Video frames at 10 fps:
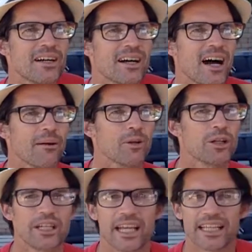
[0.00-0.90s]
I'm
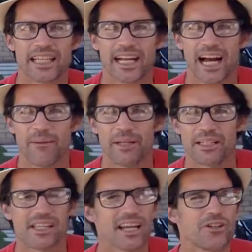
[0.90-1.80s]
looking at the comment
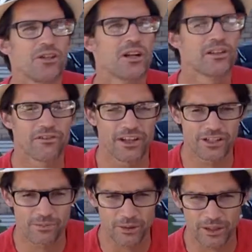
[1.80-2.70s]
section on
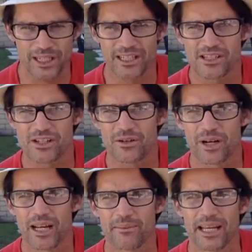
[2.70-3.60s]
Facebook,
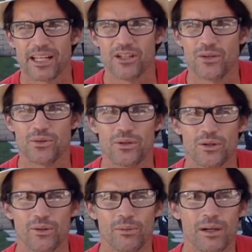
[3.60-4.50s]
Instagram, and
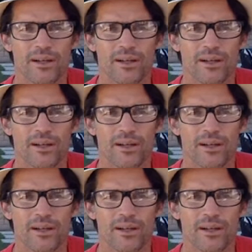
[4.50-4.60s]
YouTube.